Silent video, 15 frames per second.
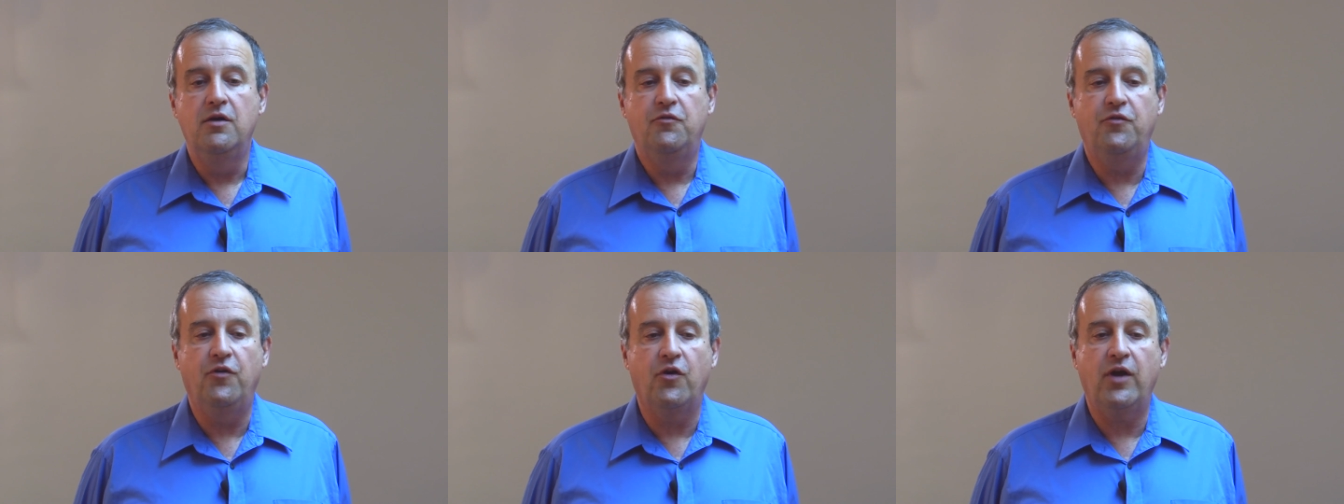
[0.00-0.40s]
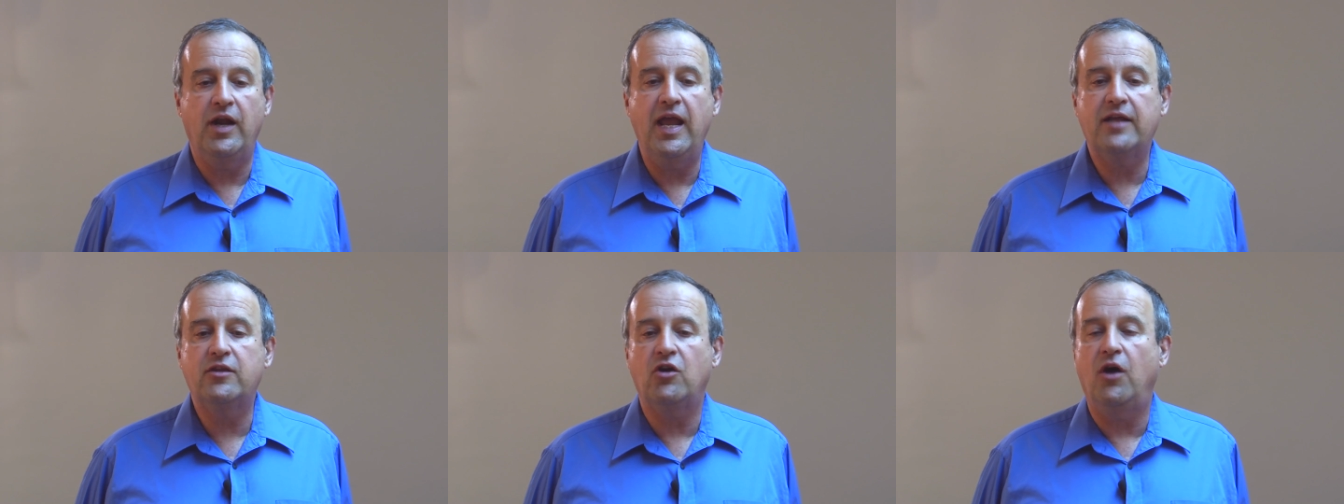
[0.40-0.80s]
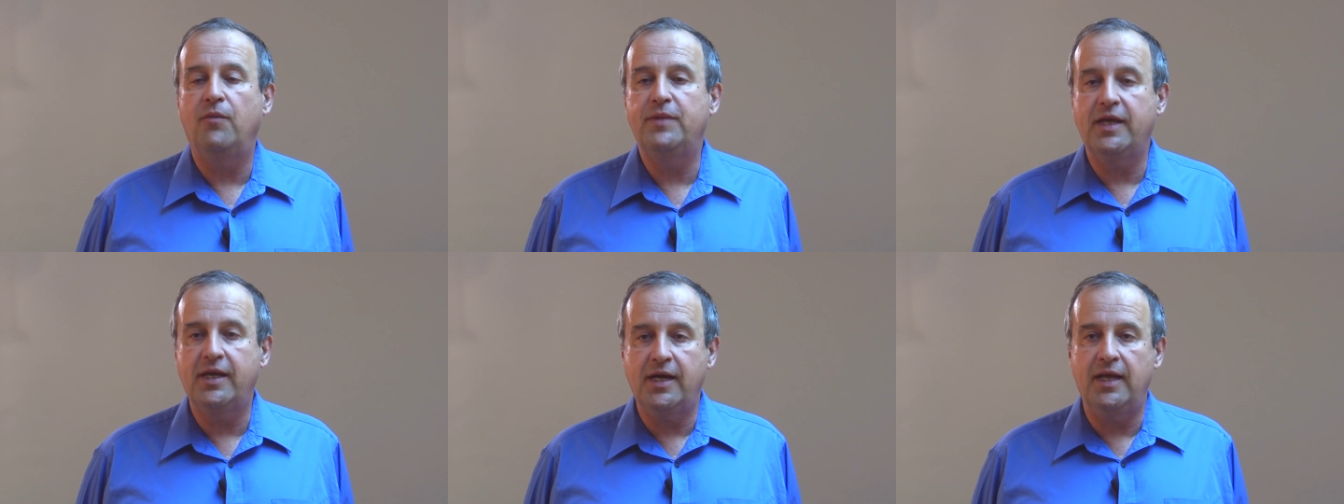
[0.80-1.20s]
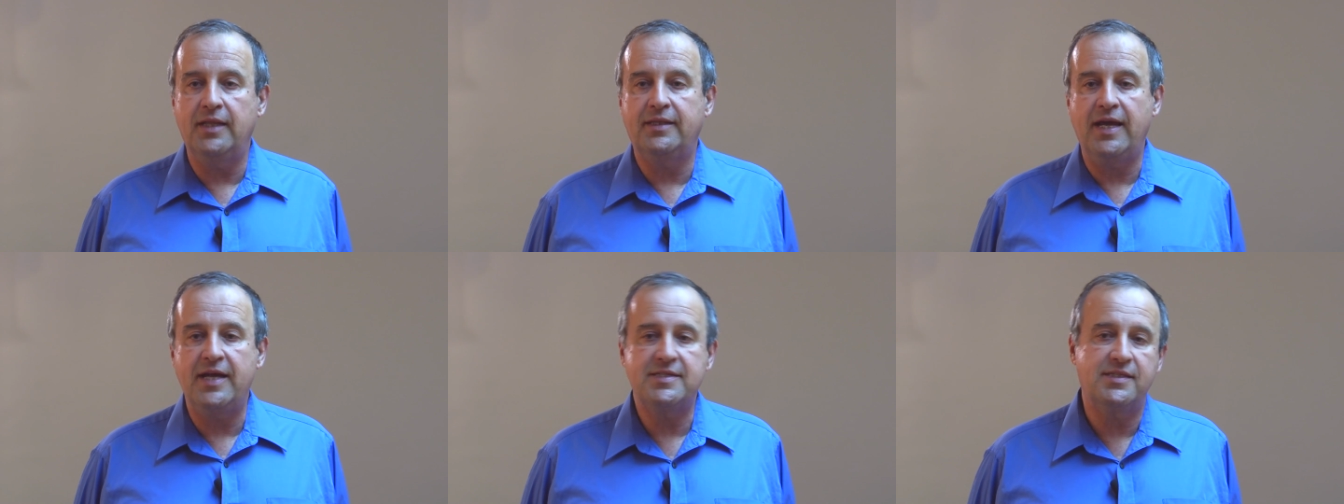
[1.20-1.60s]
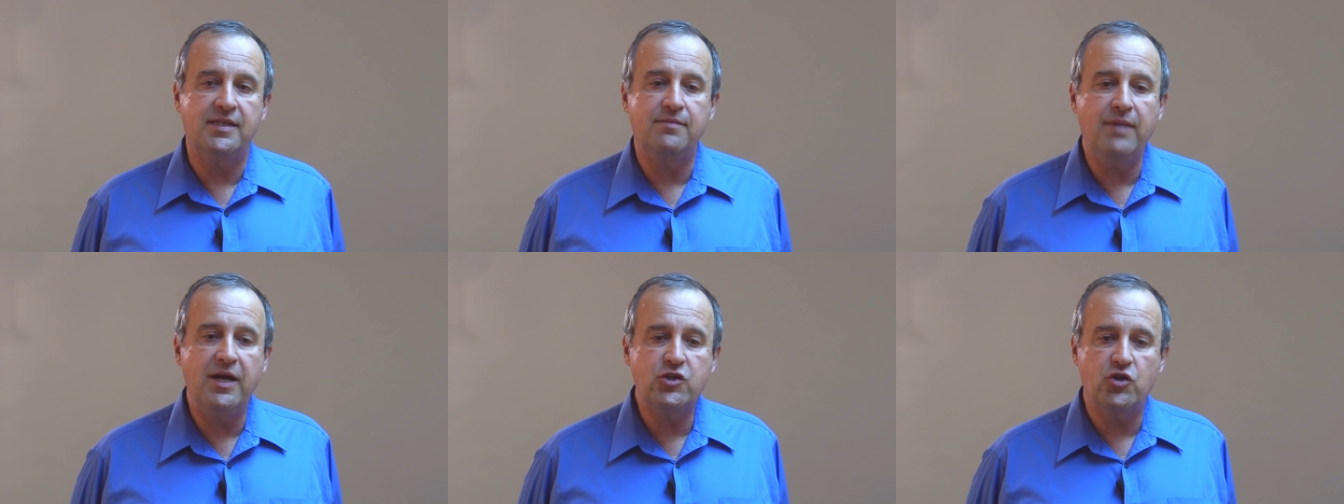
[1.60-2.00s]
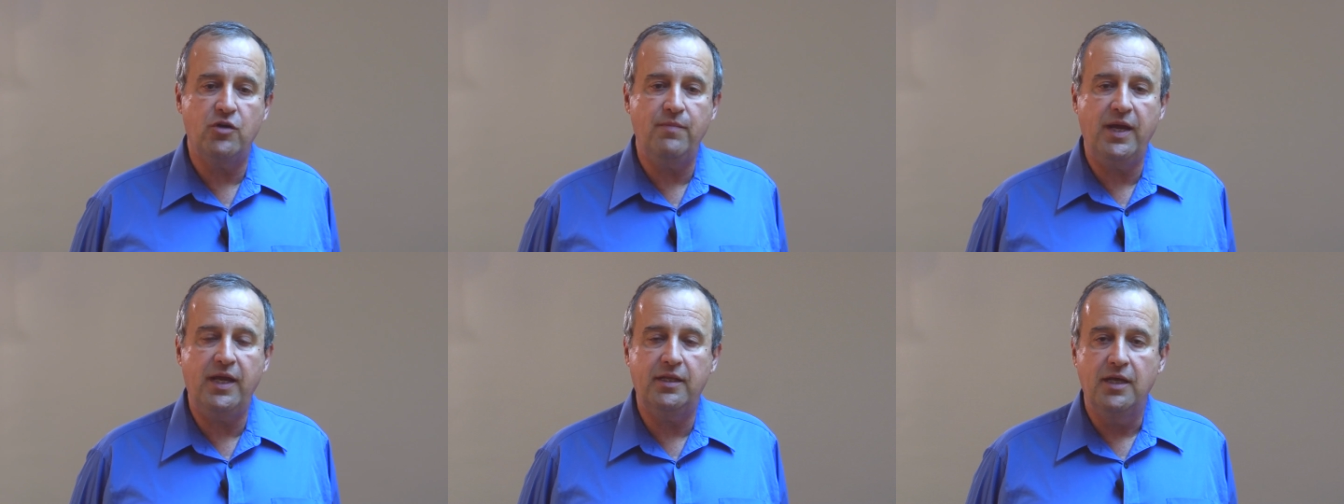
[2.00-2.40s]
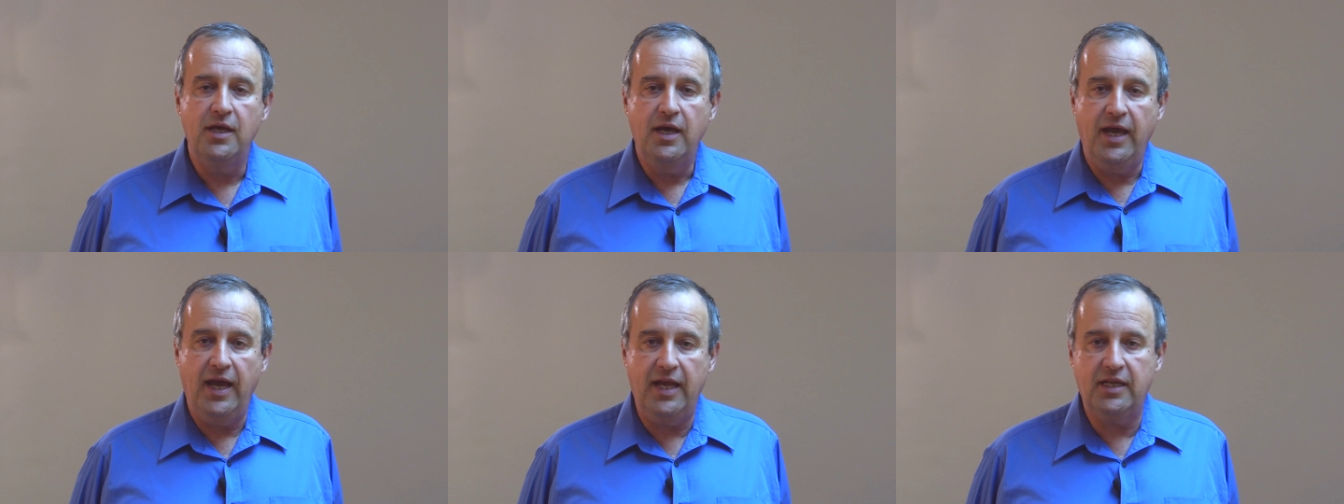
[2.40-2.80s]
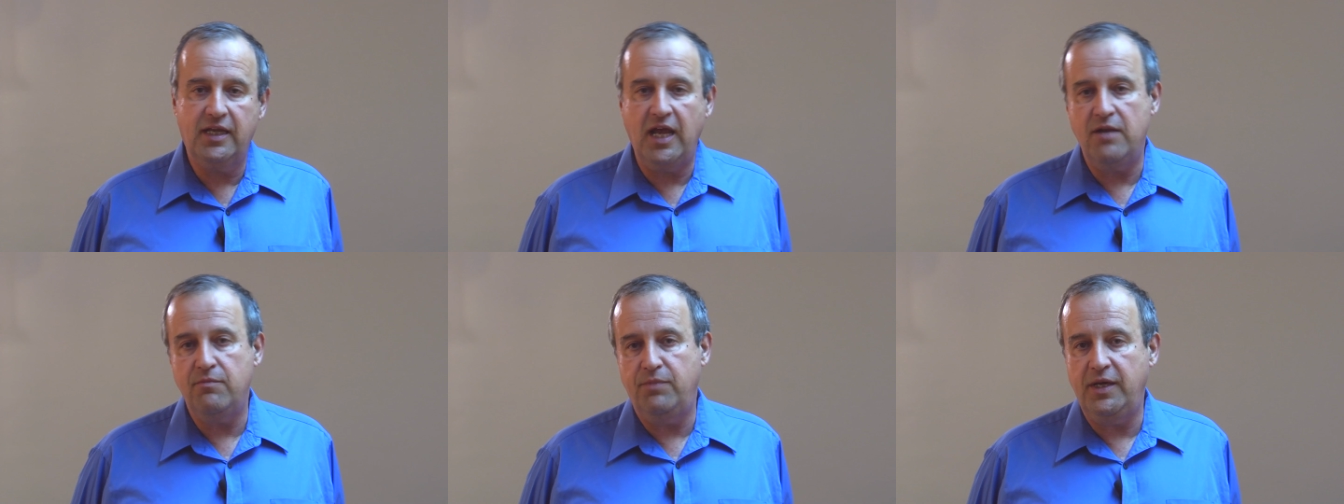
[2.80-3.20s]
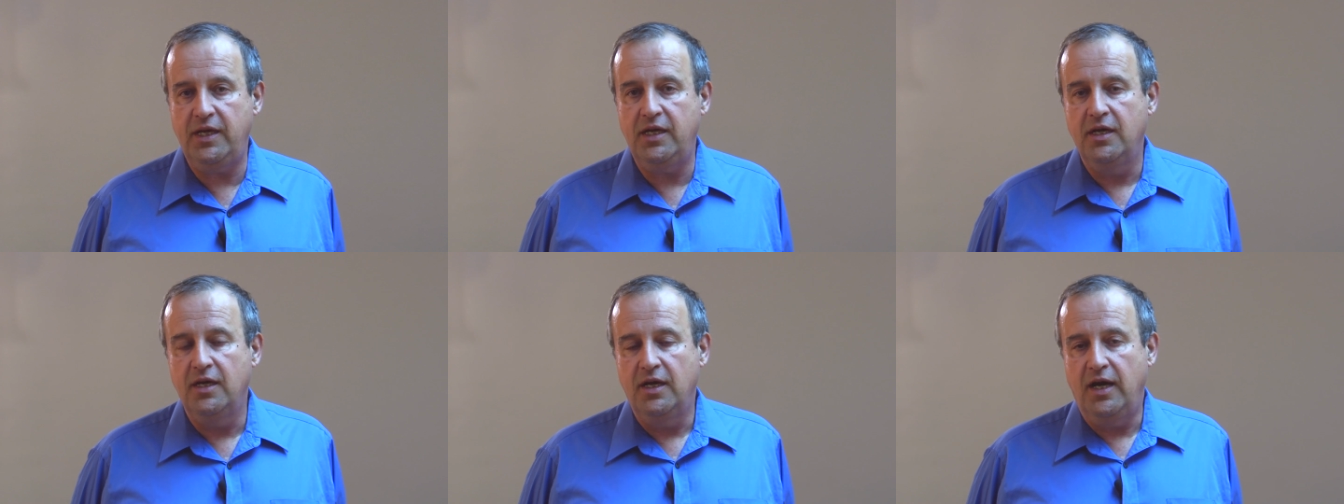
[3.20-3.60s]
for electro-optical test and measurement and can be